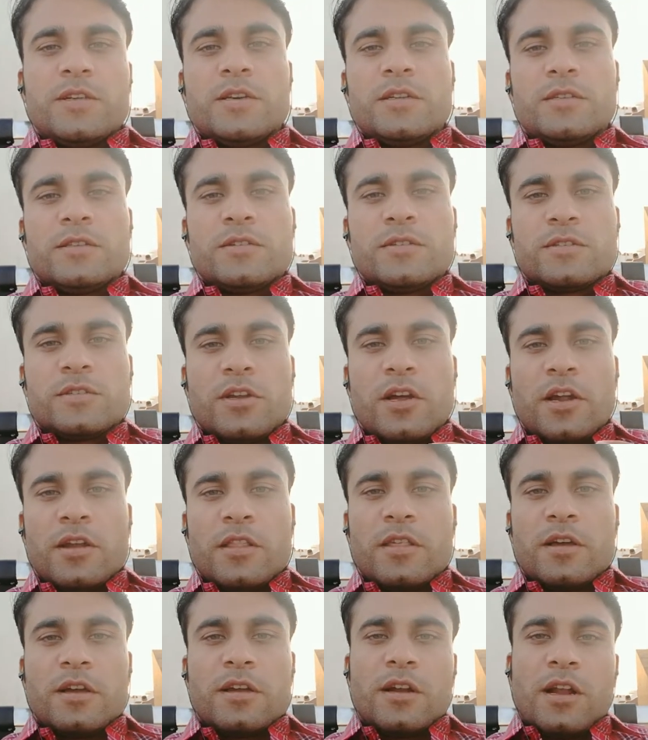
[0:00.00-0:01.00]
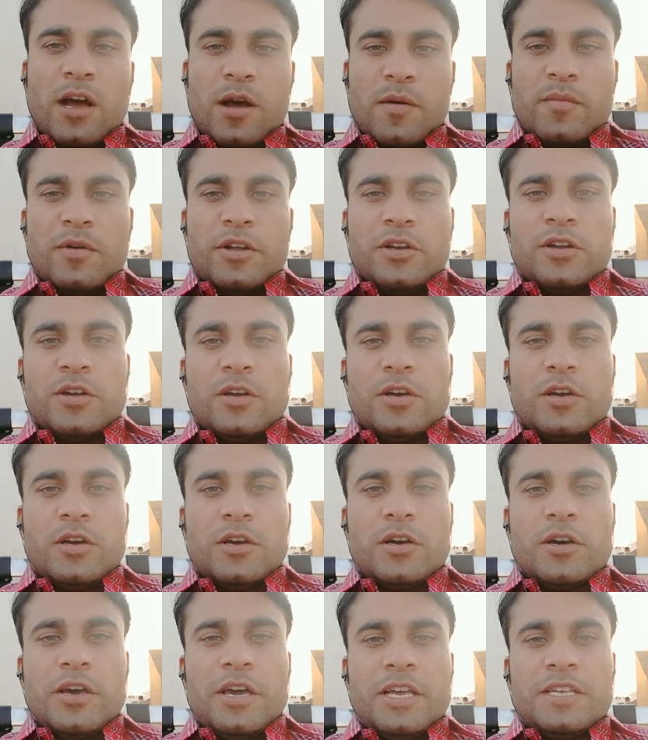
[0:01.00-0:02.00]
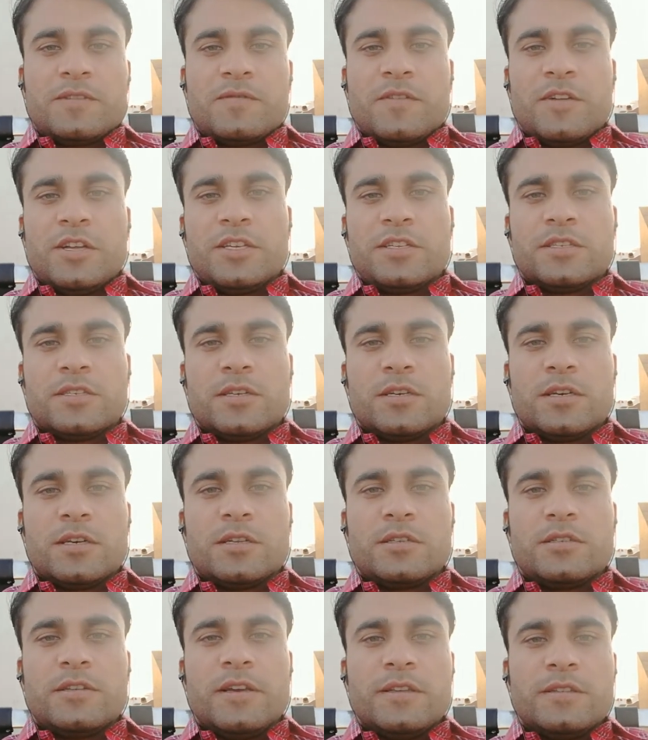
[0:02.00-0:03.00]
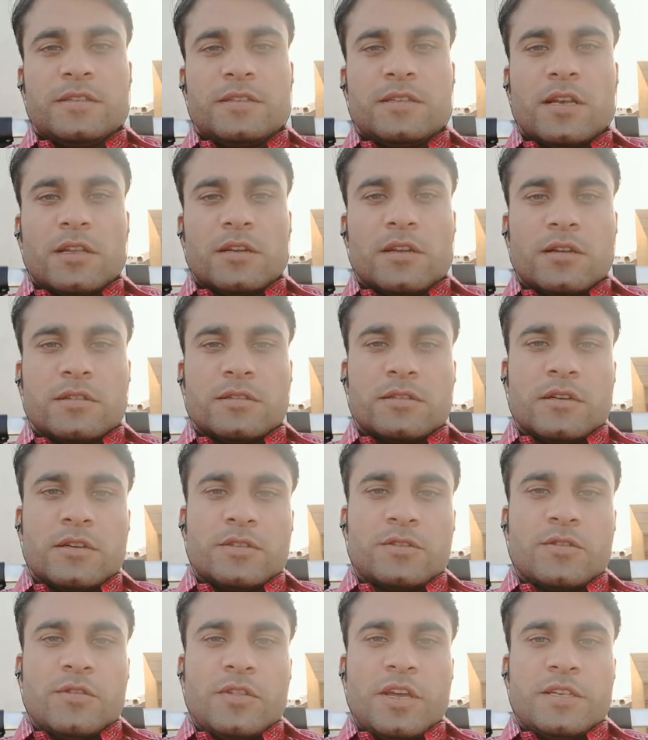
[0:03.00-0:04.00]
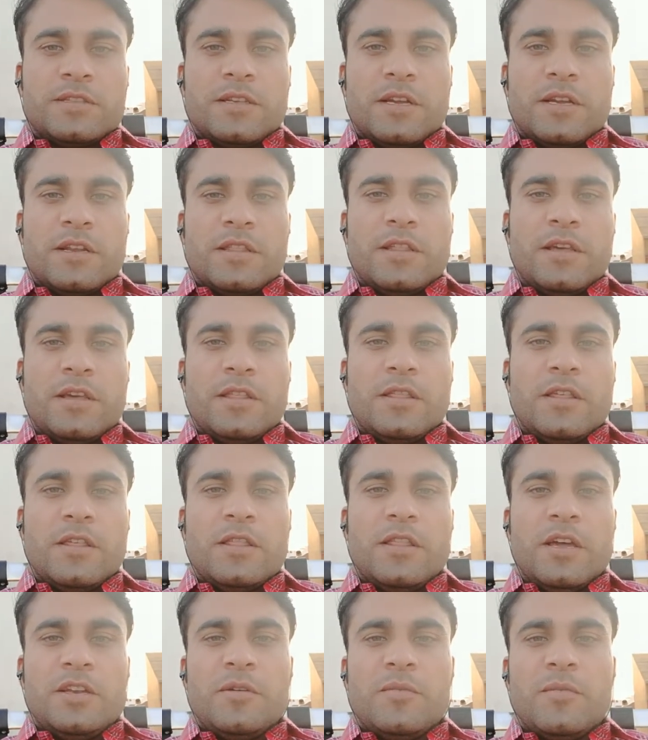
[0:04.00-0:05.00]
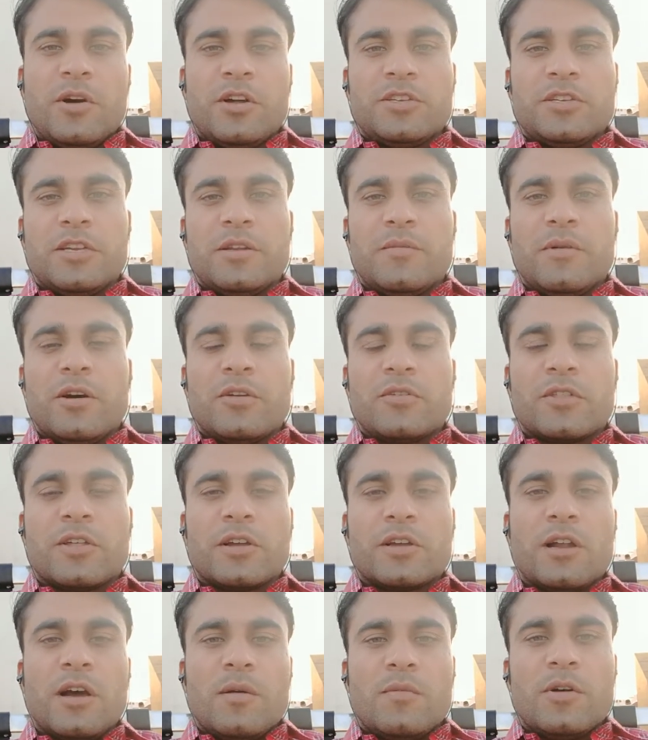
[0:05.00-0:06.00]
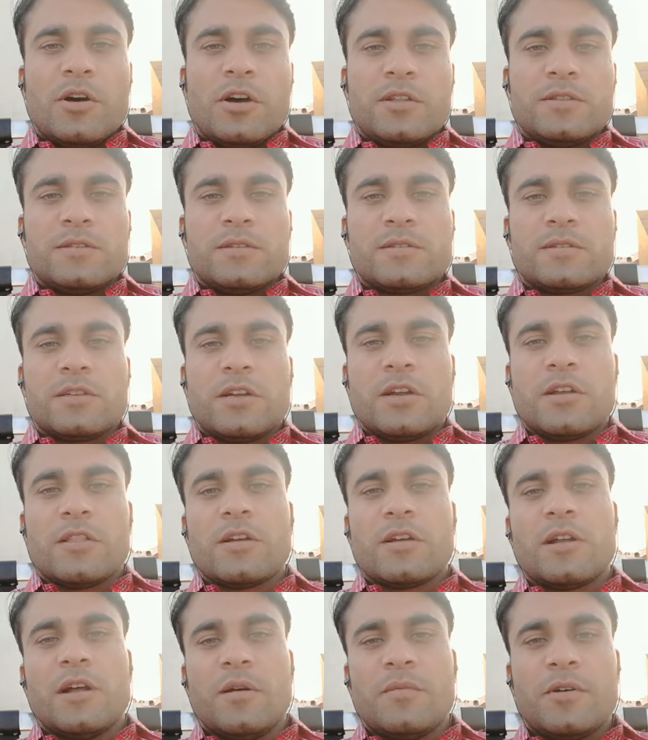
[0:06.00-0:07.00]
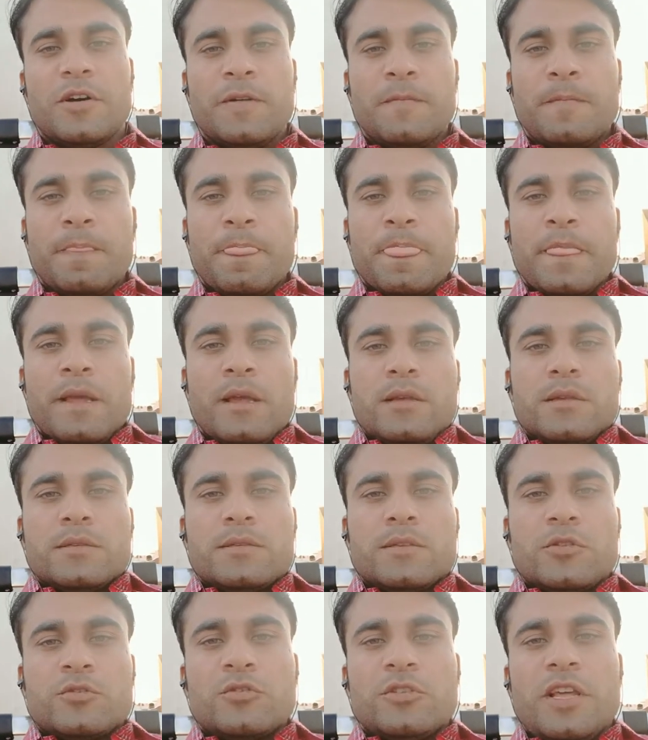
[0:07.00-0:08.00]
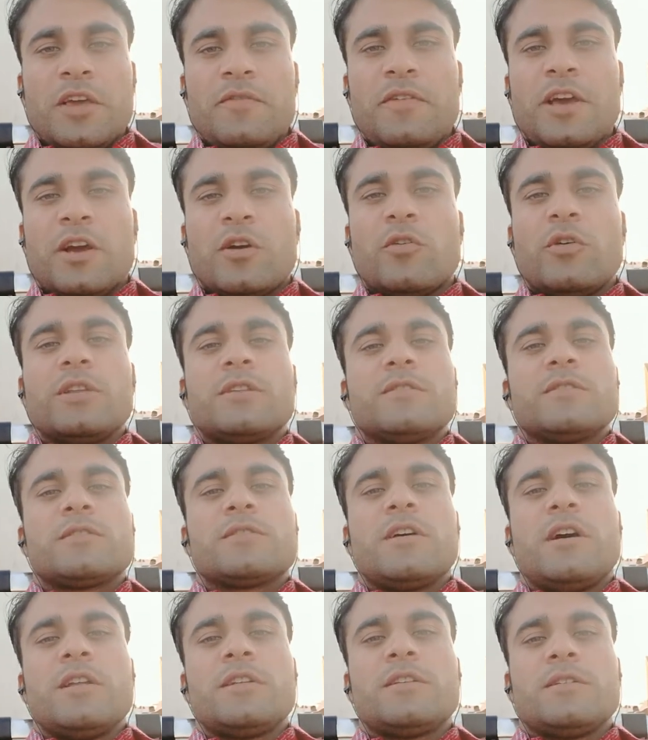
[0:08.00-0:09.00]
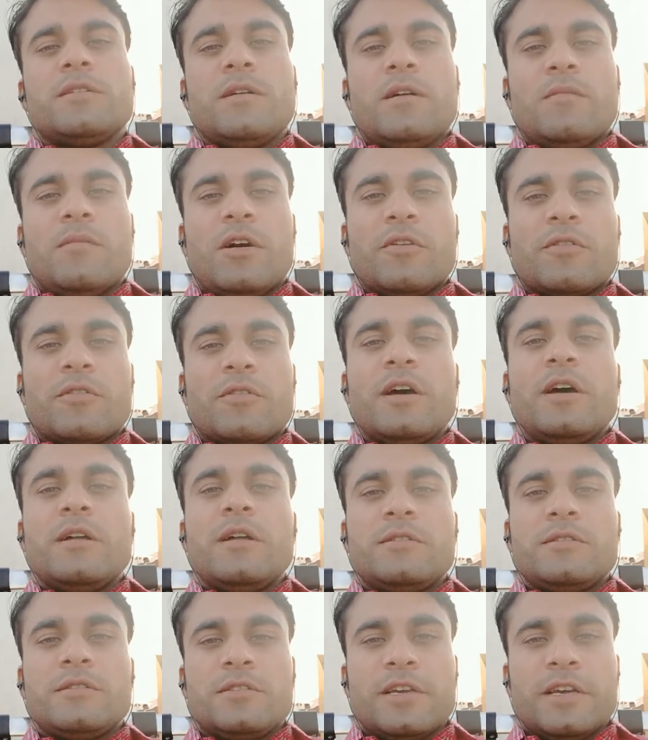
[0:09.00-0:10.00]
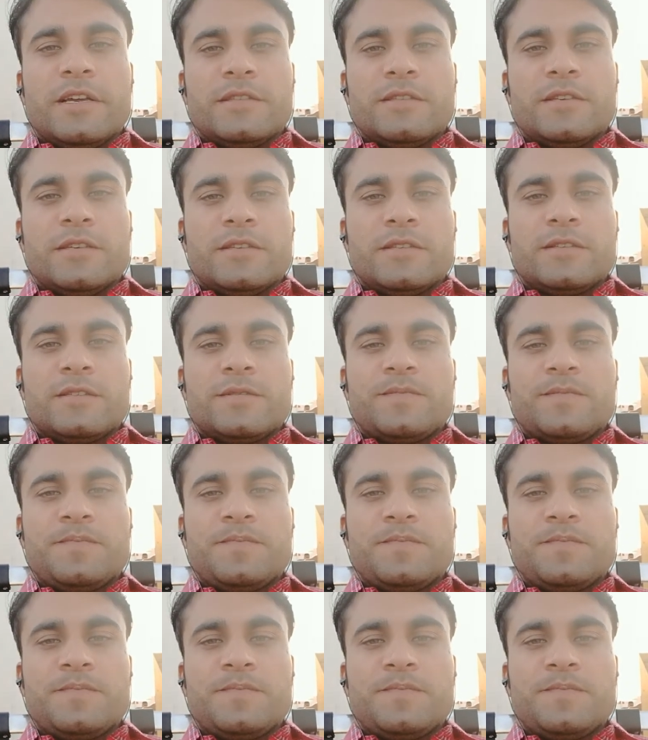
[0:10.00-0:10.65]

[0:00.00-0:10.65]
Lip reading: to start the grammar as far as tenses are concerned, so they said that they demanded about the grammar, to start the grammar. So today we are going to start about the tenses.